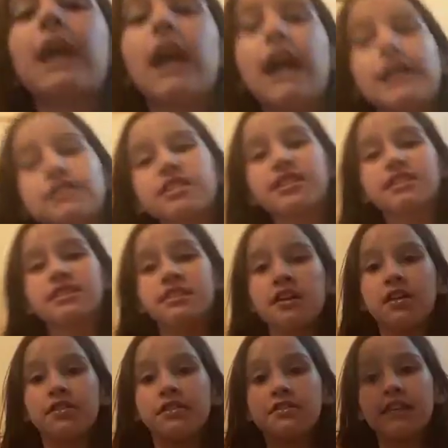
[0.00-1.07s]
as you can see
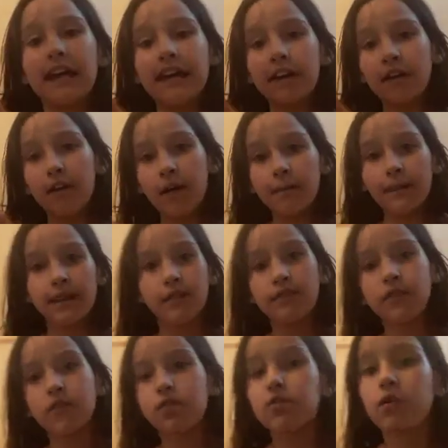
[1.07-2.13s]
on the title, I'm going to give
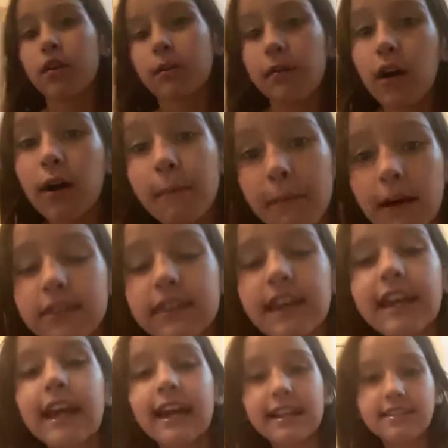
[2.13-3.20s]
you a tour about the
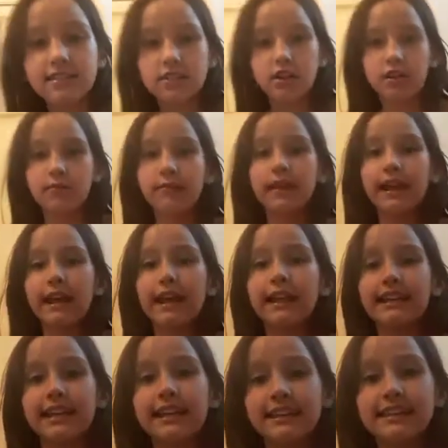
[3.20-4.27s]
cat. So,
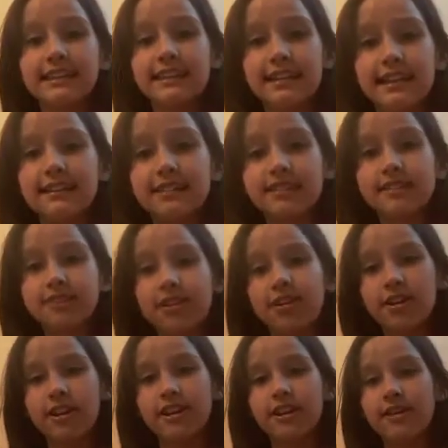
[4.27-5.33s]
let's get
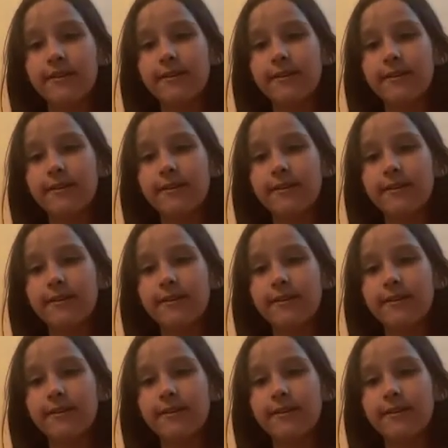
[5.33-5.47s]
started.